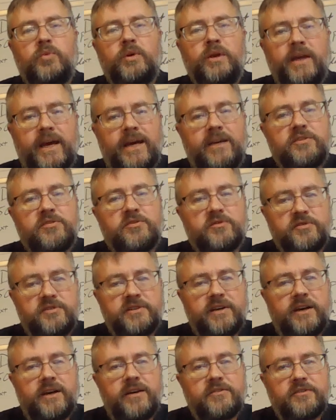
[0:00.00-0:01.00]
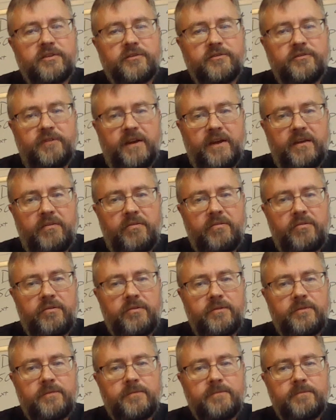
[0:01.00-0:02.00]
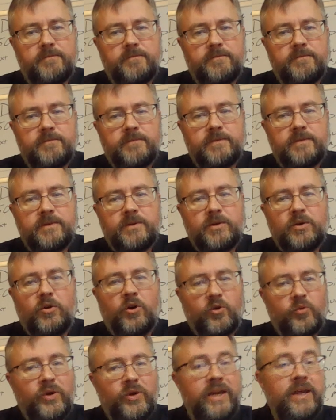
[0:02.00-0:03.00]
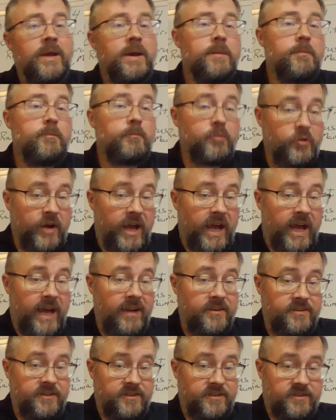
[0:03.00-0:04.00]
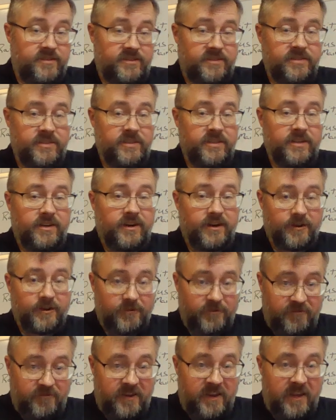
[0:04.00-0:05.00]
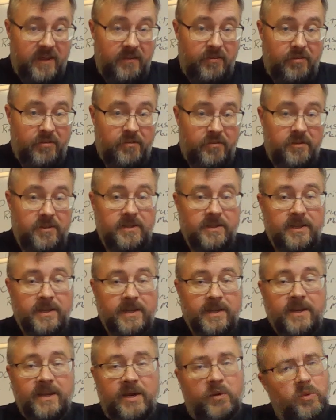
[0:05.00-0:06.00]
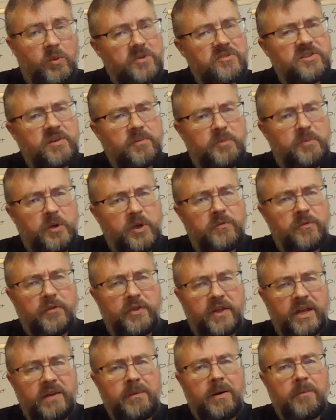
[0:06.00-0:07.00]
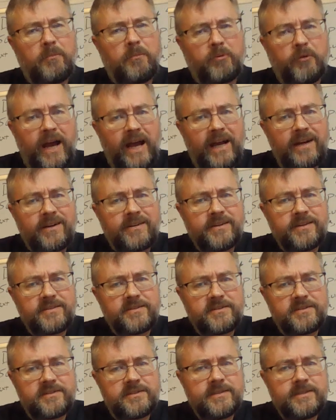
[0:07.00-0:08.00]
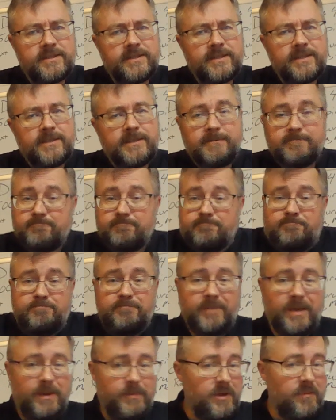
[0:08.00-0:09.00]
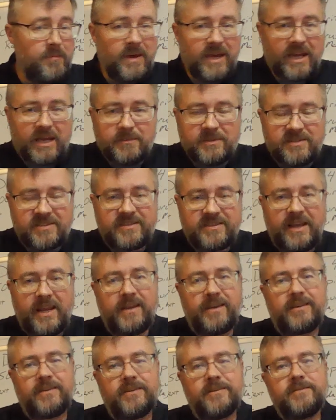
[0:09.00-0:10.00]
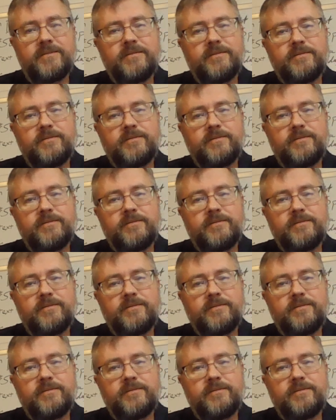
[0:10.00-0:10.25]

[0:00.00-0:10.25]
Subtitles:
We exercise our faith, or we practice our faith. And what's the beautiful thing about practice? Maybe you make a mistake,